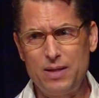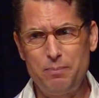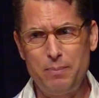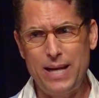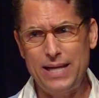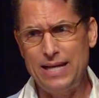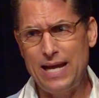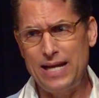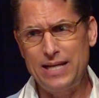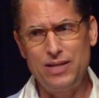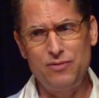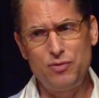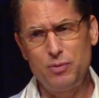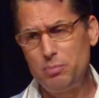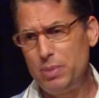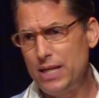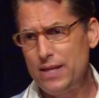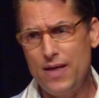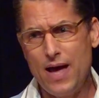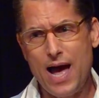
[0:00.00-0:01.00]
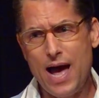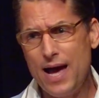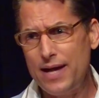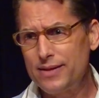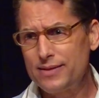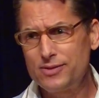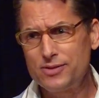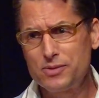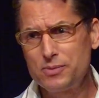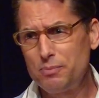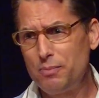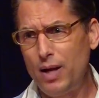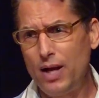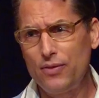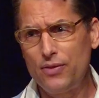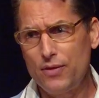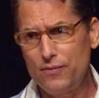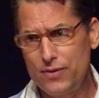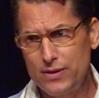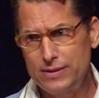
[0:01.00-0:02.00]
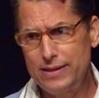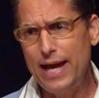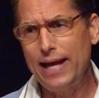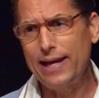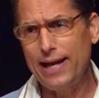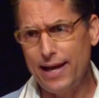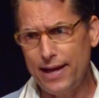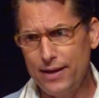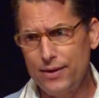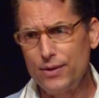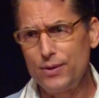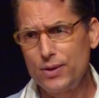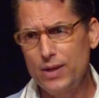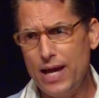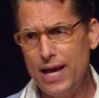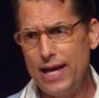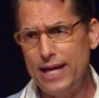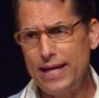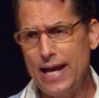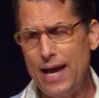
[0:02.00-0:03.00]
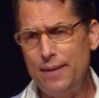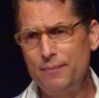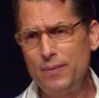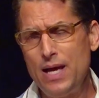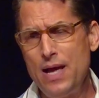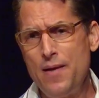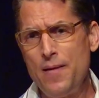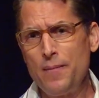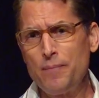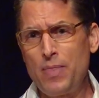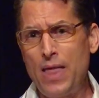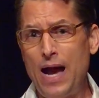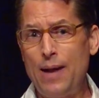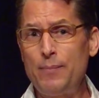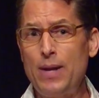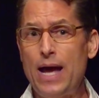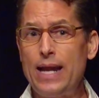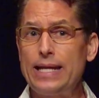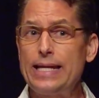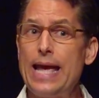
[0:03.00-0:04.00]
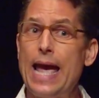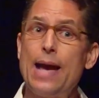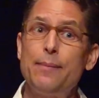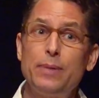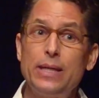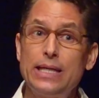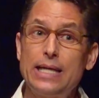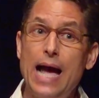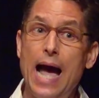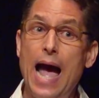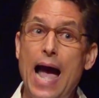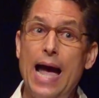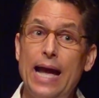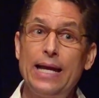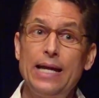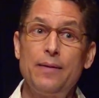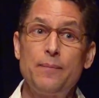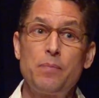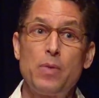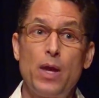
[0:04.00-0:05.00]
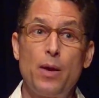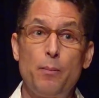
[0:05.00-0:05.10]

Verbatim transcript: It might not even be the hottest month of the decade, okay? And I'm I'm not a gambling guy.